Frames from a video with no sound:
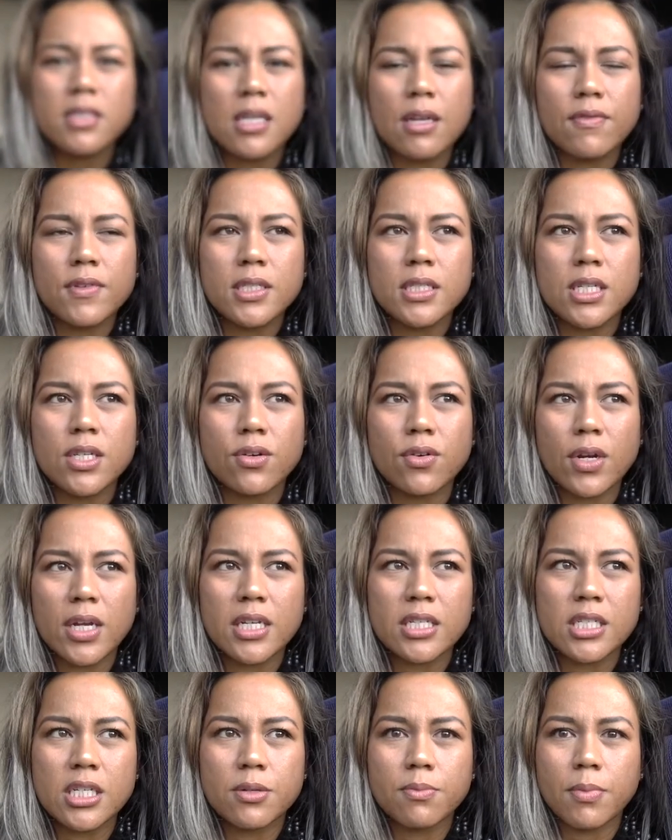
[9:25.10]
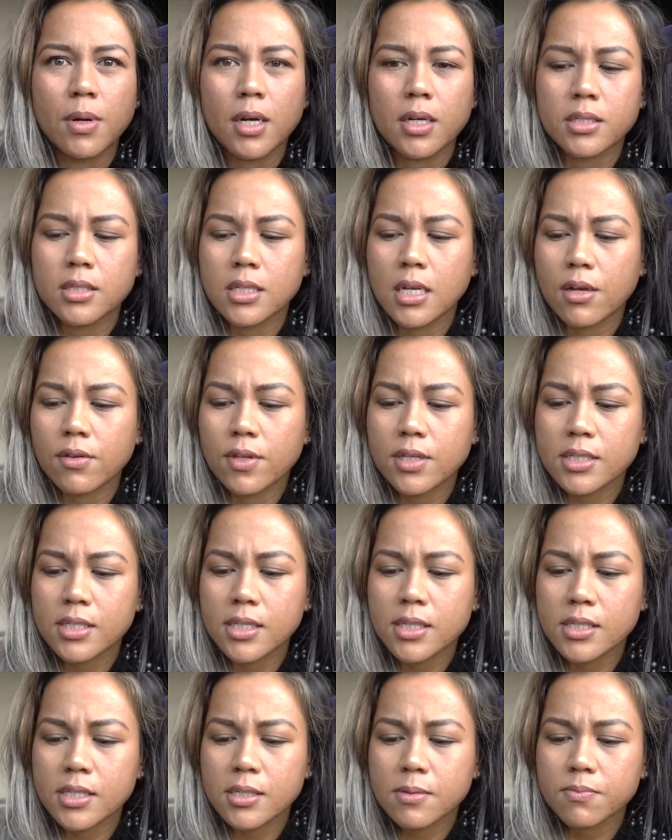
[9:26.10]
seventeen or eighteen bucks. Now this
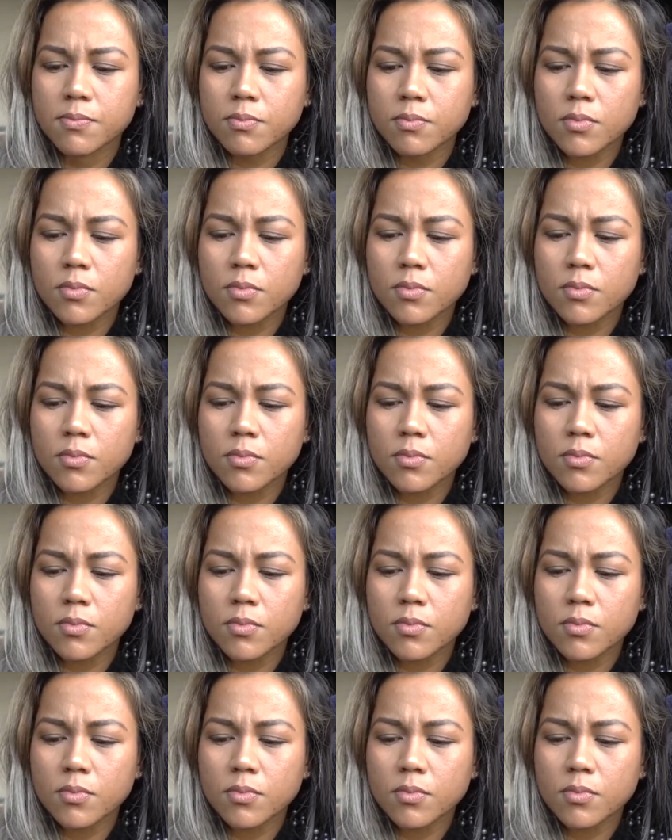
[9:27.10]
is